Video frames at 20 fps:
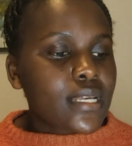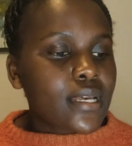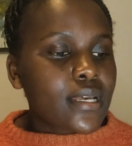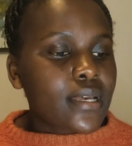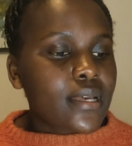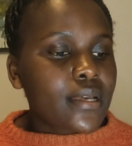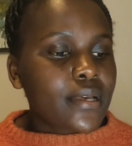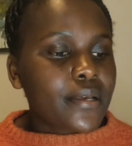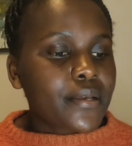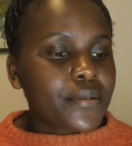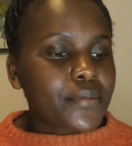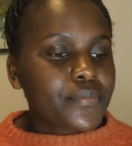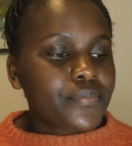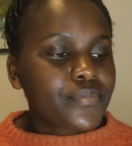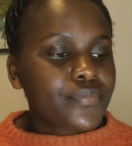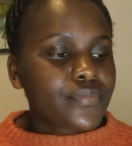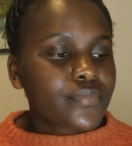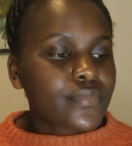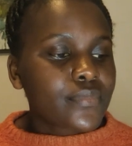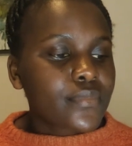
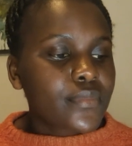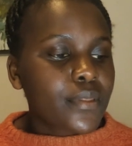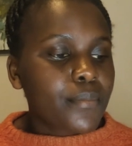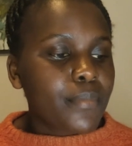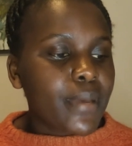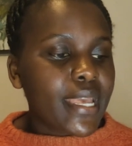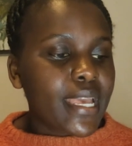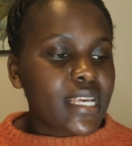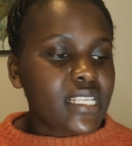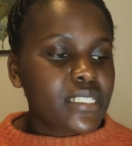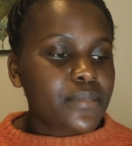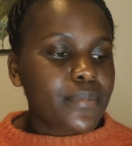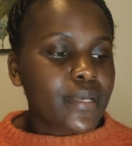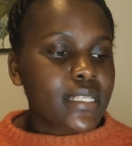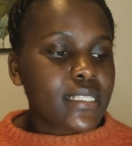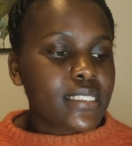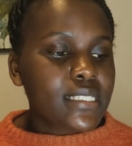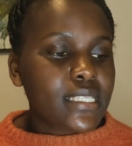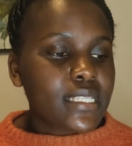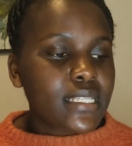my
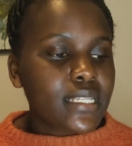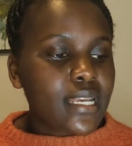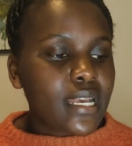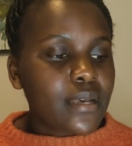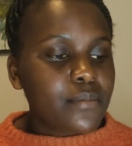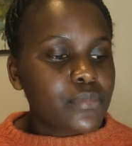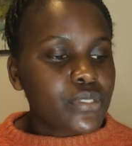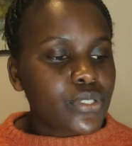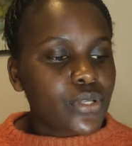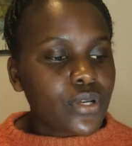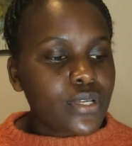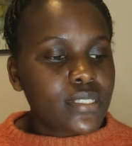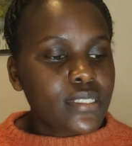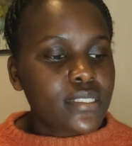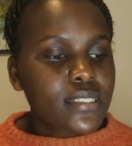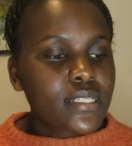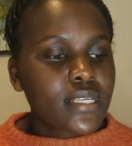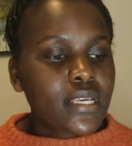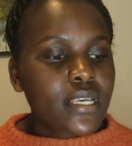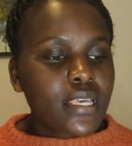husband's income
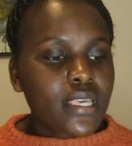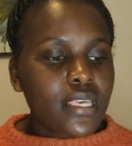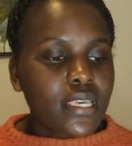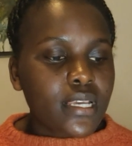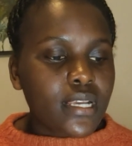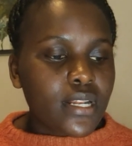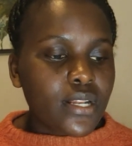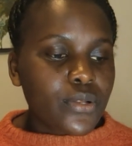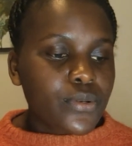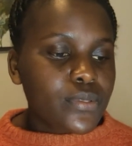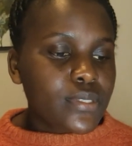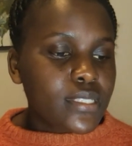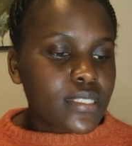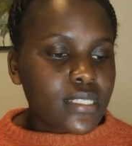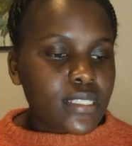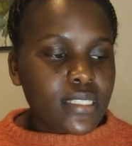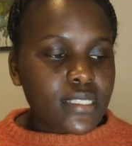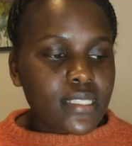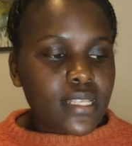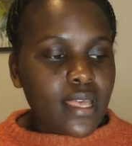source includes
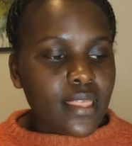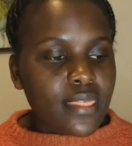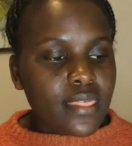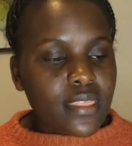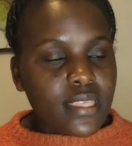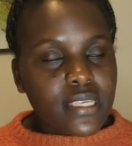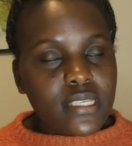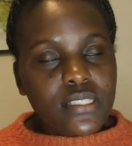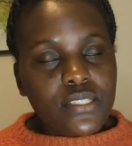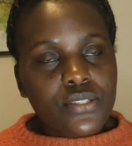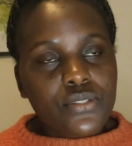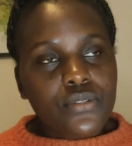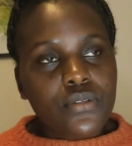this and this.